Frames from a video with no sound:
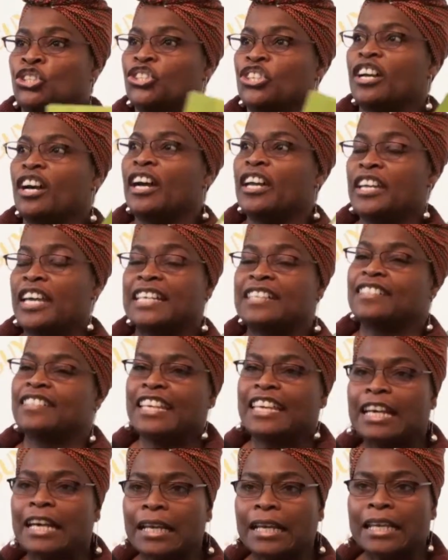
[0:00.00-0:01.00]
she kind of has
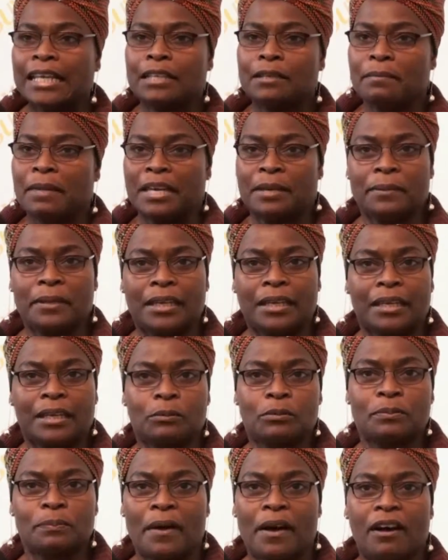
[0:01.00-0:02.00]
an inkling that maybe
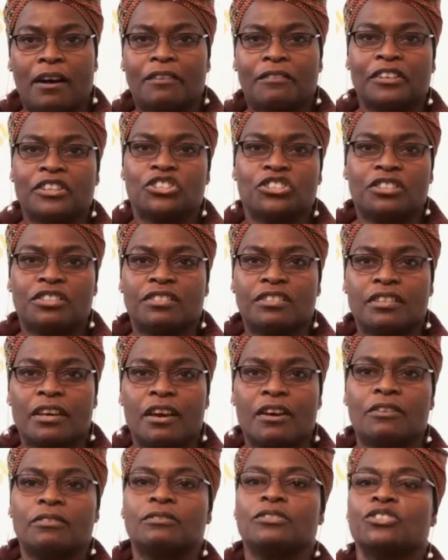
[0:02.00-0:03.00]
he was part of it, she doesn't
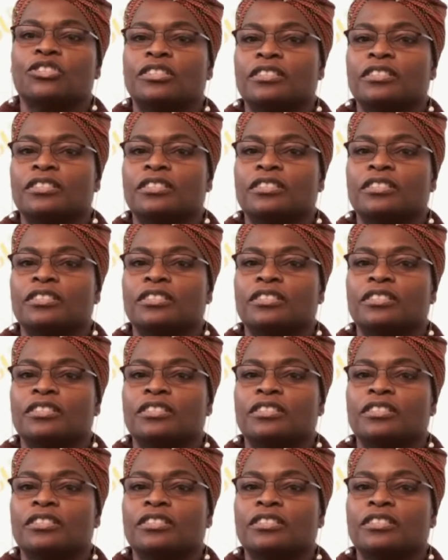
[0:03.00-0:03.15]
know.